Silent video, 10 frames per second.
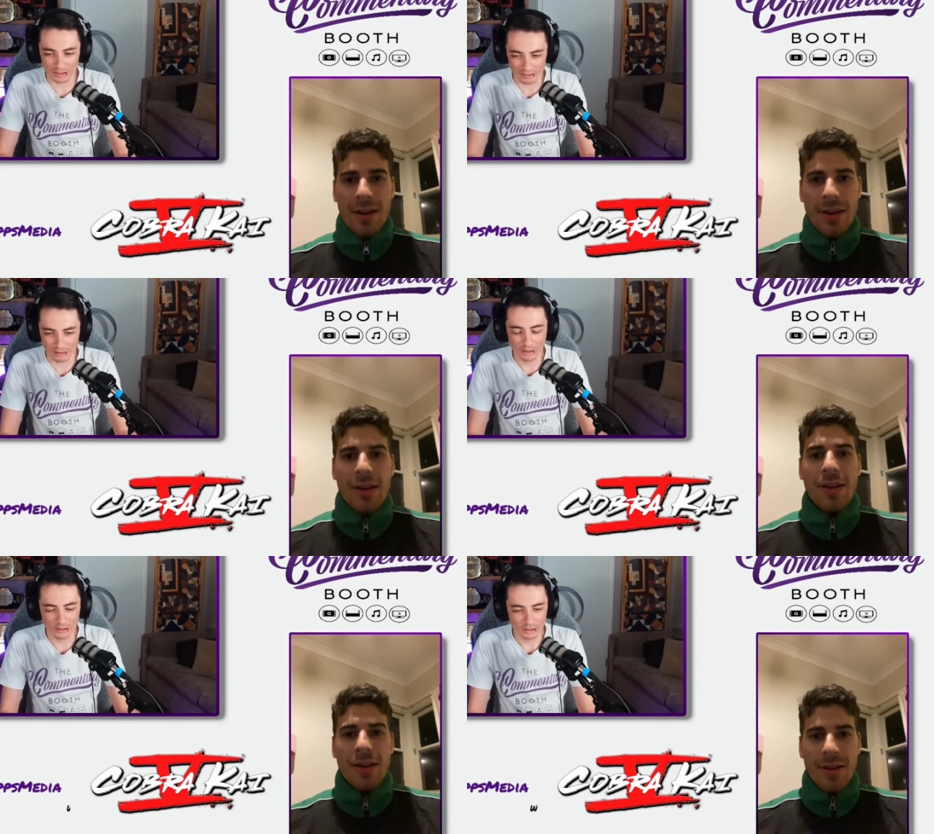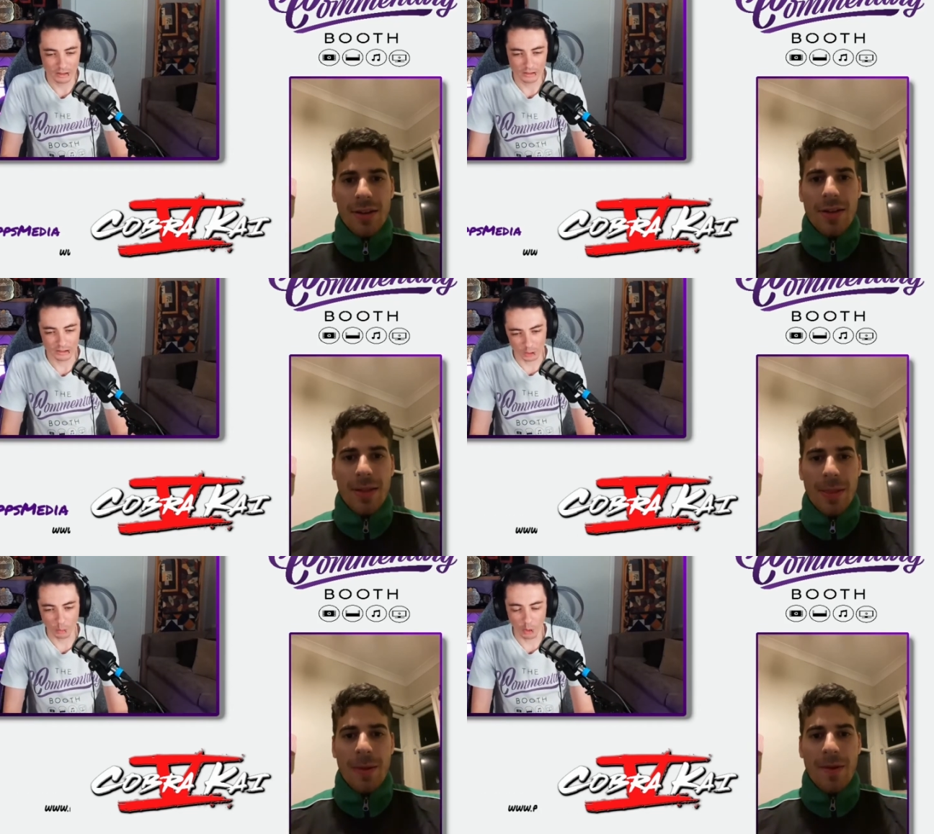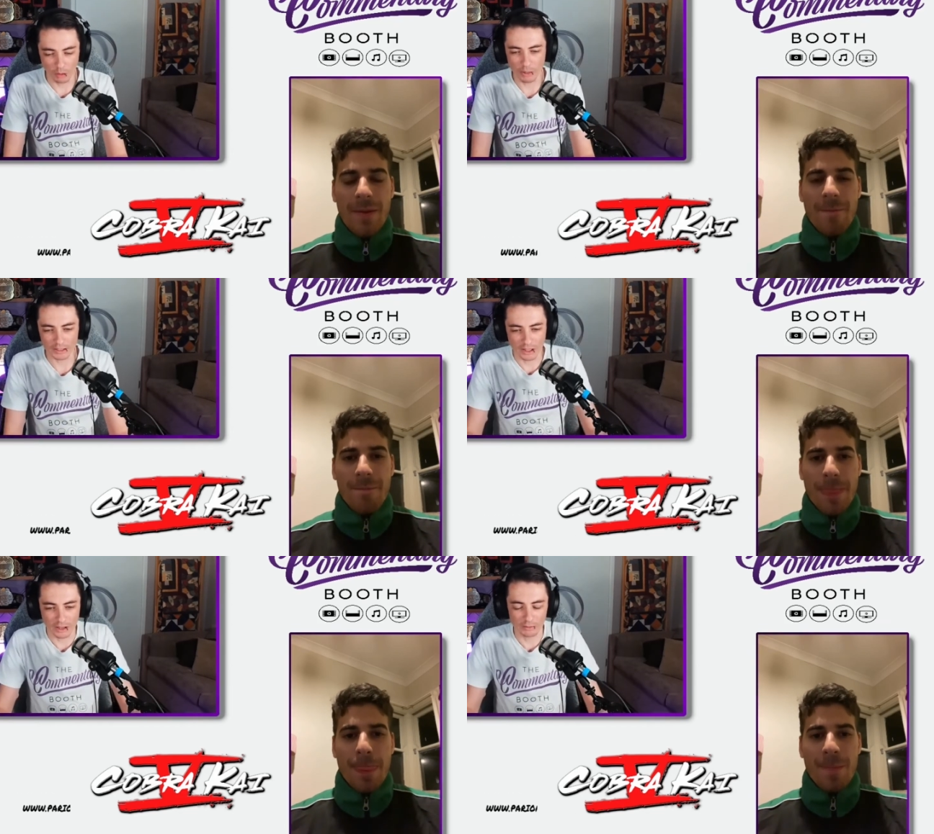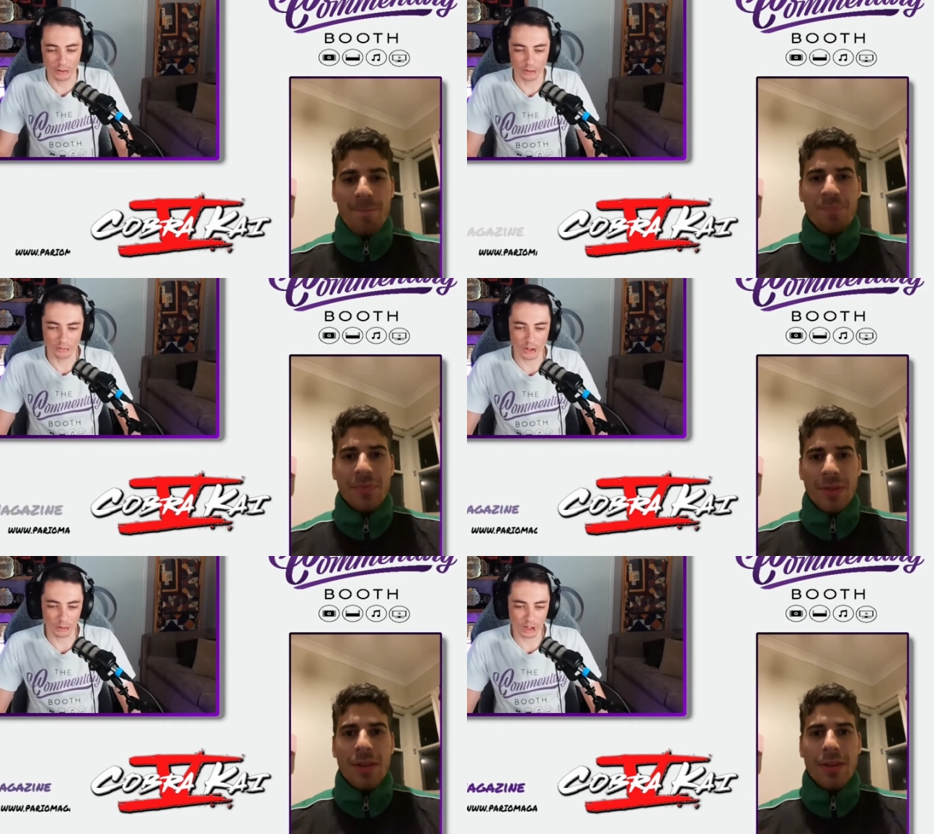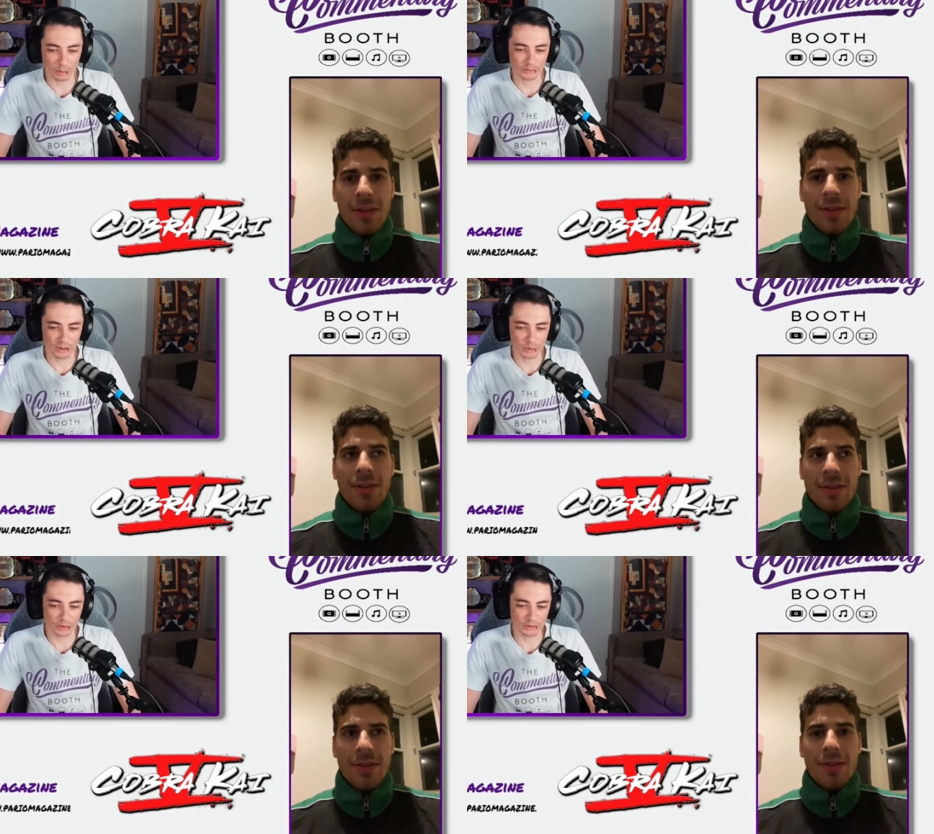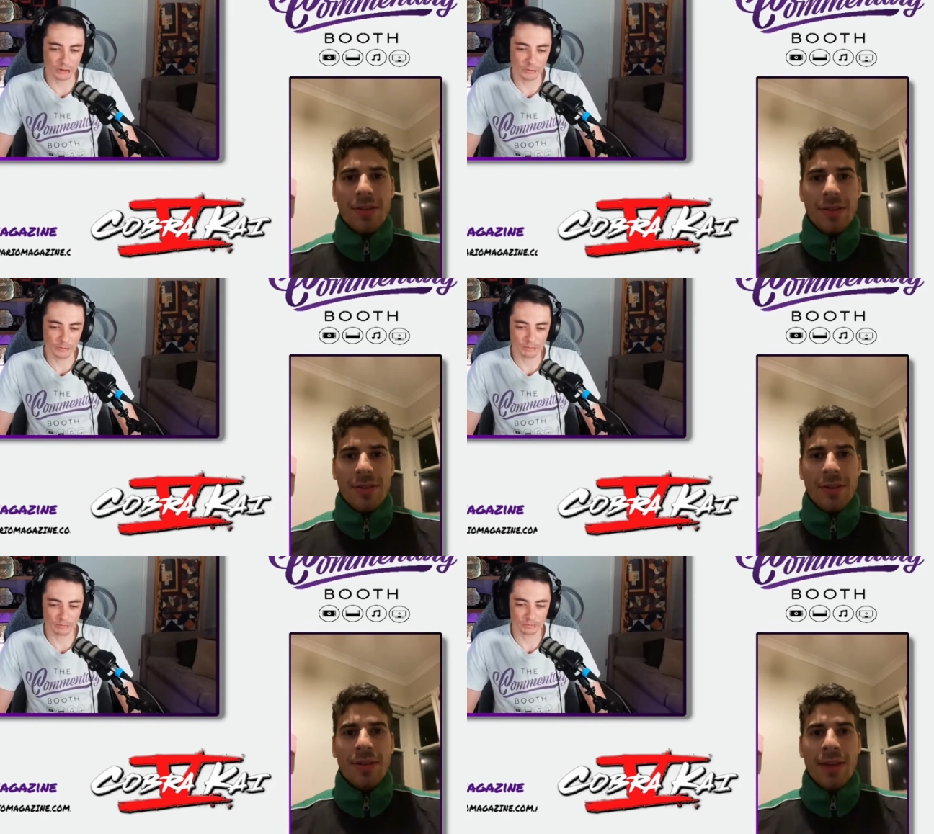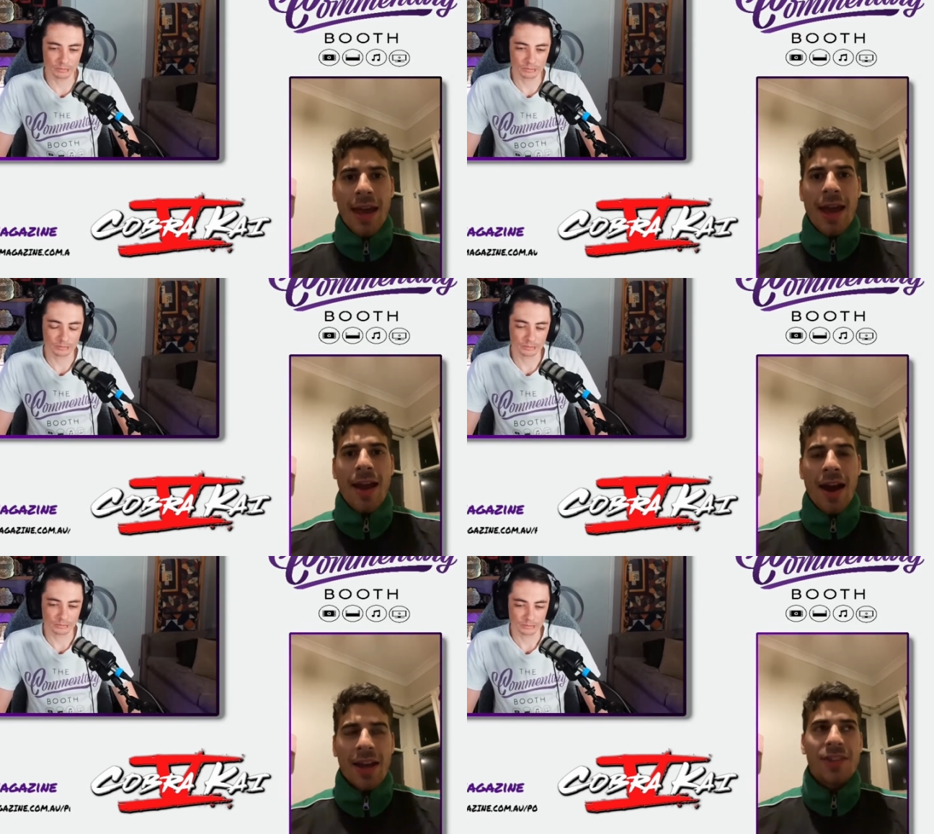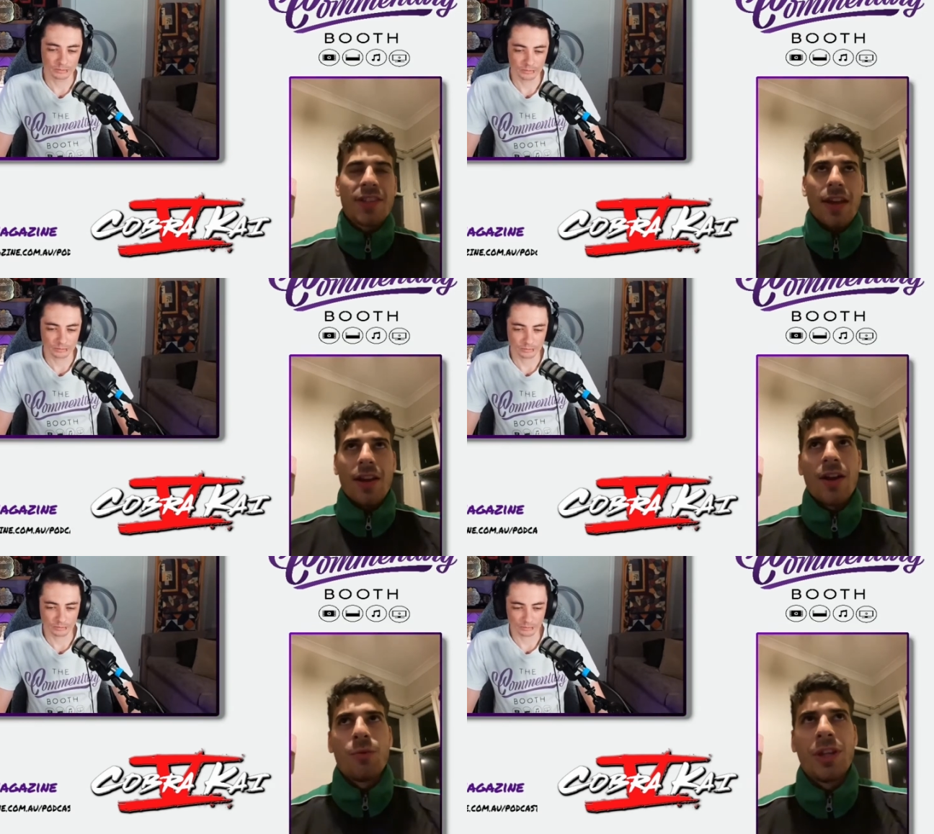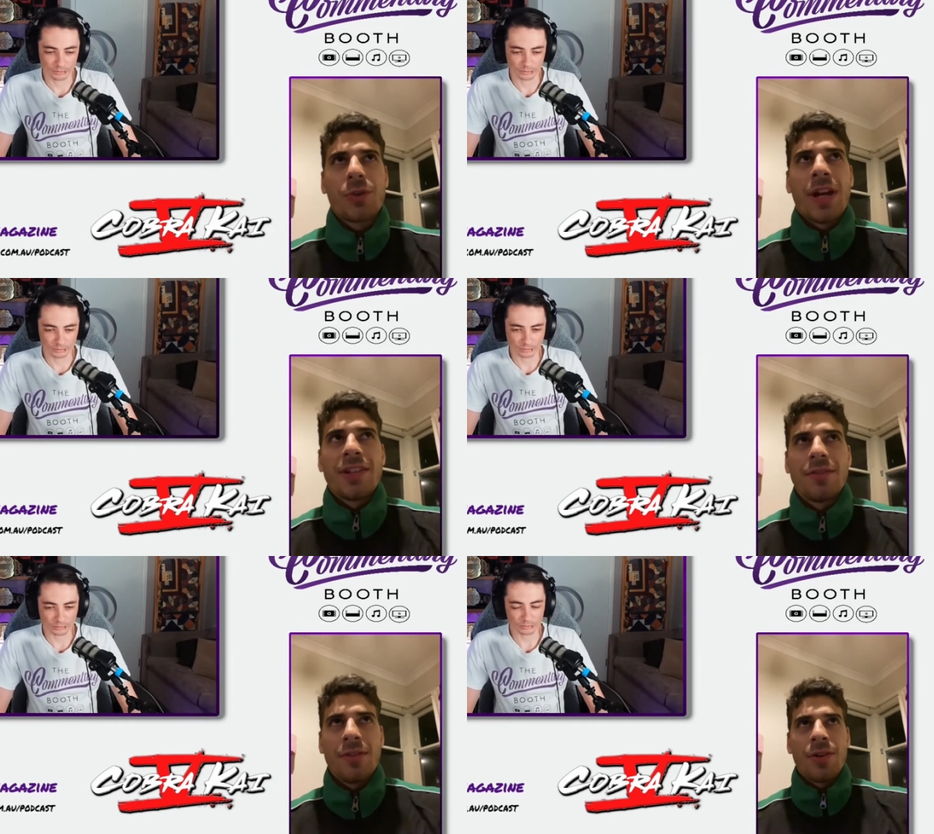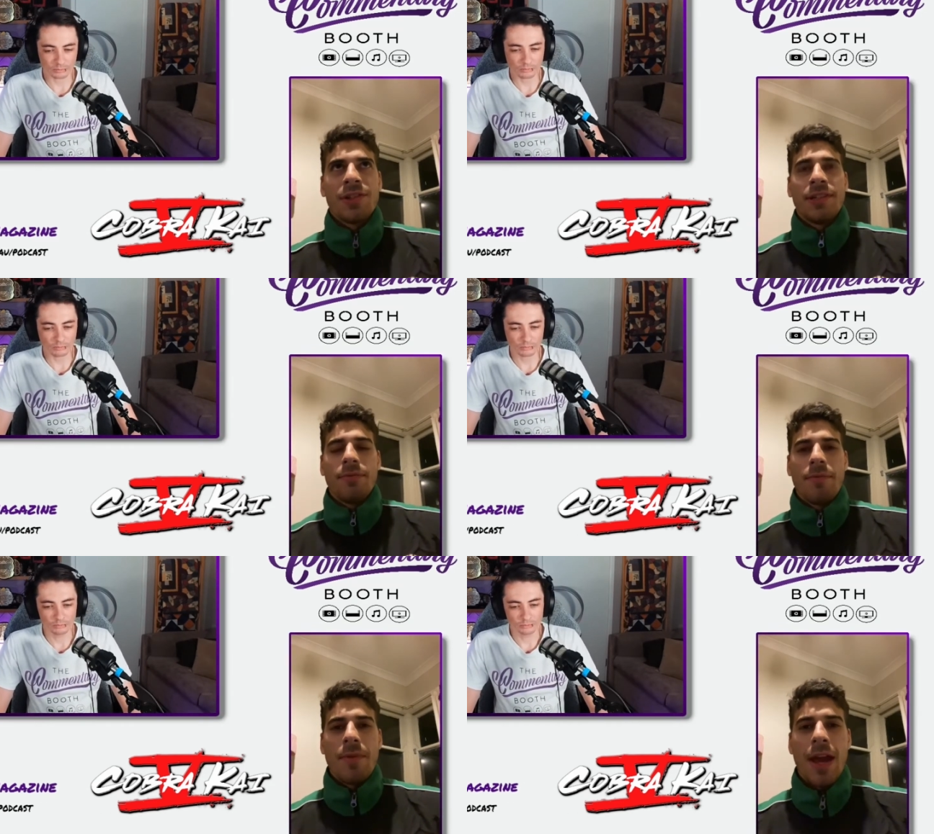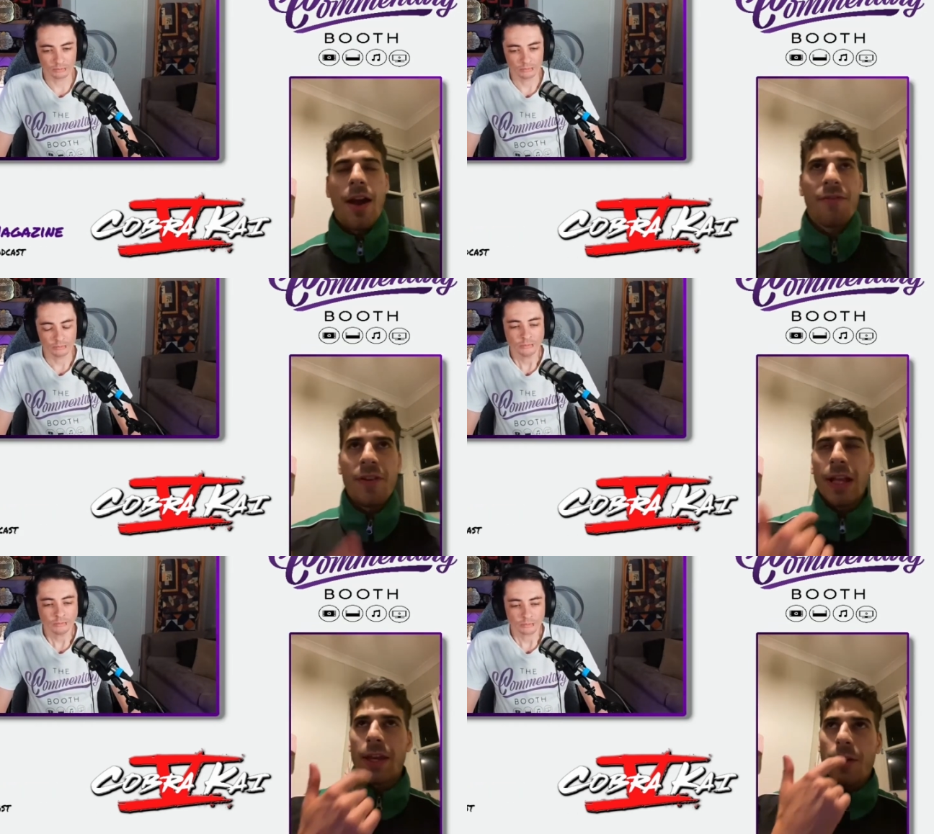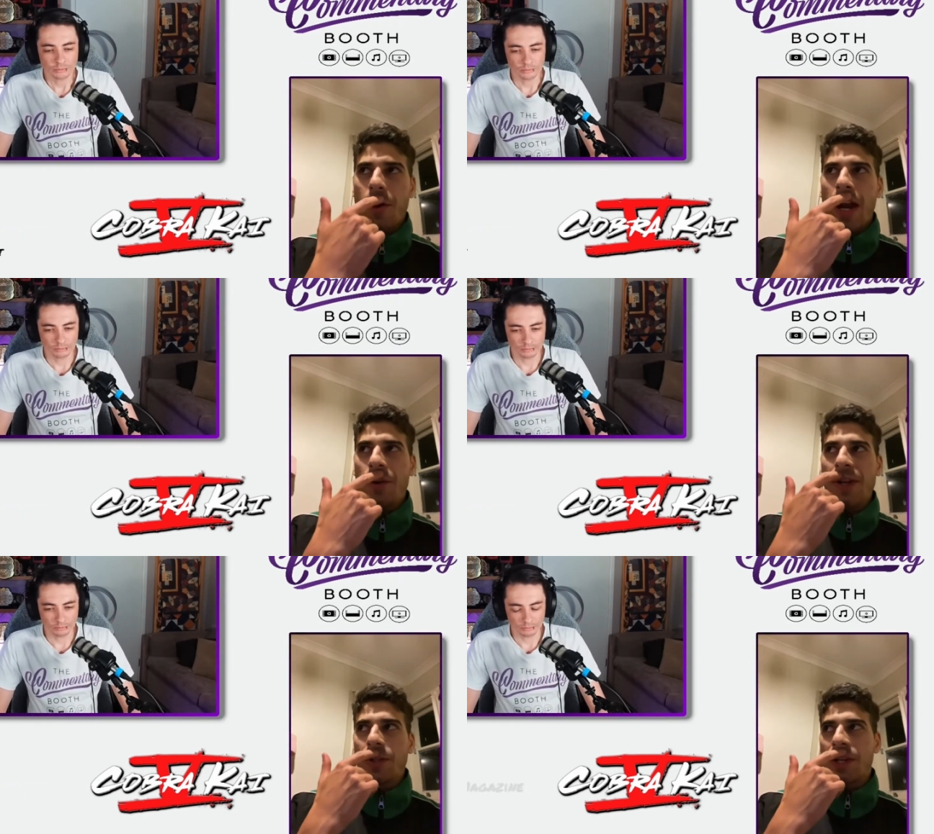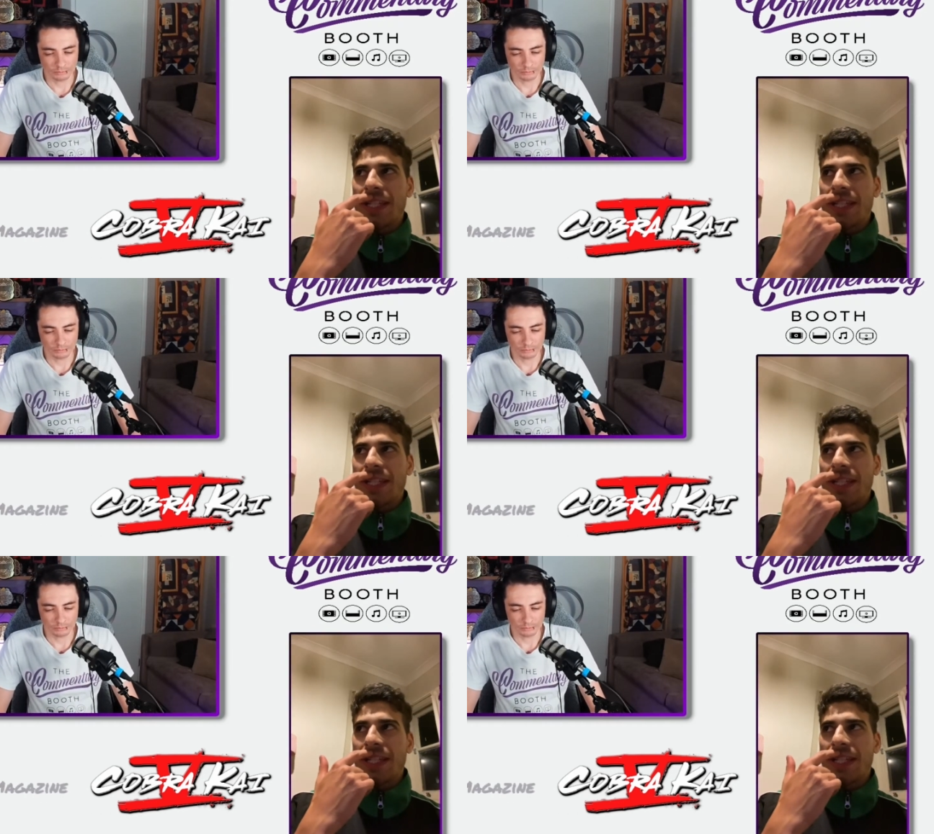Speaker 1: they still brought them back together for those final couple of episodes.
Speaker 2: Yeah, I guess that kind of really creates, you know, I feel like it kind of creates a lot of